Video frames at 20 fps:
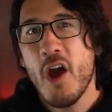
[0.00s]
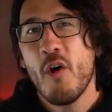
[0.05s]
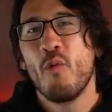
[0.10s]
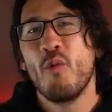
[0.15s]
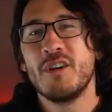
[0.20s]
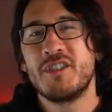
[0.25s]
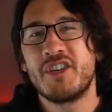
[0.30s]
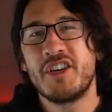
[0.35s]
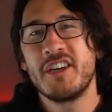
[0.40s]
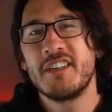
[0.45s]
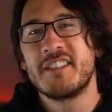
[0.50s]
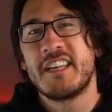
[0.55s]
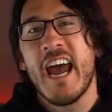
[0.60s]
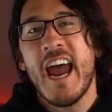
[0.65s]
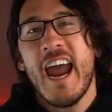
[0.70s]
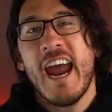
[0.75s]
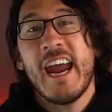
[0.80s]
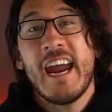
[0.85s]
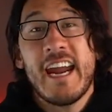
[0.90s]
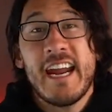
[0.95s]
which is
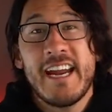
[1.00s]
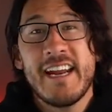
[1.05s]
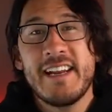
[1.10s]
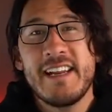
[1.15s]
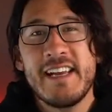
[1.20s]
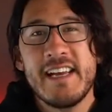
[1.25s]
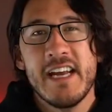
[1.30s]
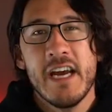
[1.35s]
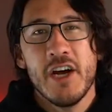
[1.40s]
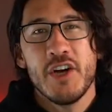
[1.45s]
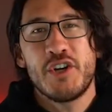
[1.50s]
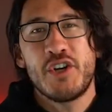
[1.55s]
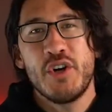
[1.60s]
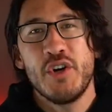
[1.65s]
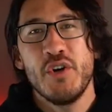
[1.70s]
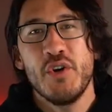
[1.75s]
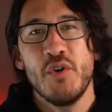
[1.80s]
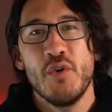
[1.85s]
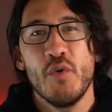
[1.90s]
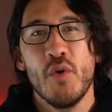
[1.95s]

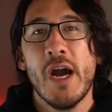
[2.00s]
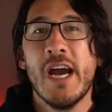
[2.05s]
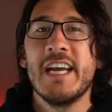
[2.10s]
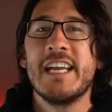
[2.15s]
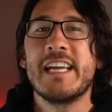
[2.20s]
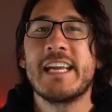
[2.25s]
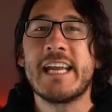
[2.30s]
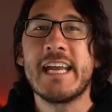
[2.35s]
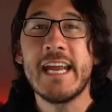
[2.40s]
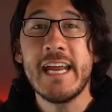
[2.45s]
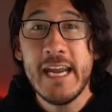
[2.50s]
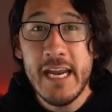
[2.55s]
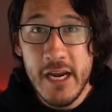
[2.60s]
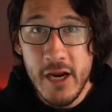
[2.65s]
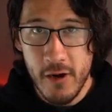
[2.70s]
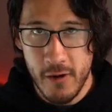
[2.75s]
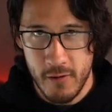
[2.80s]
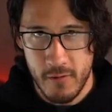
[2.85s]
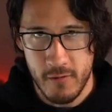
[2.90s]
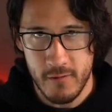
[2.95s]
82
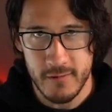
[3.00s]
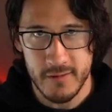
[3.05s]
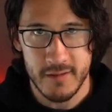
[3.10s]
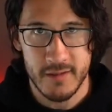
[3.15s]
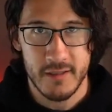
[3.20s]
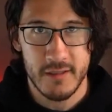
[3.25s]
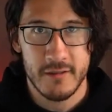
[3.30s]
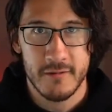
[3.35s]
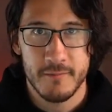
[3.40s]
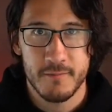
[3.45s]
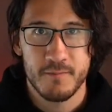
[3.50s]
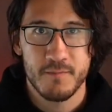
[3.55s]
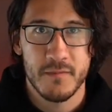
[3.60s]
years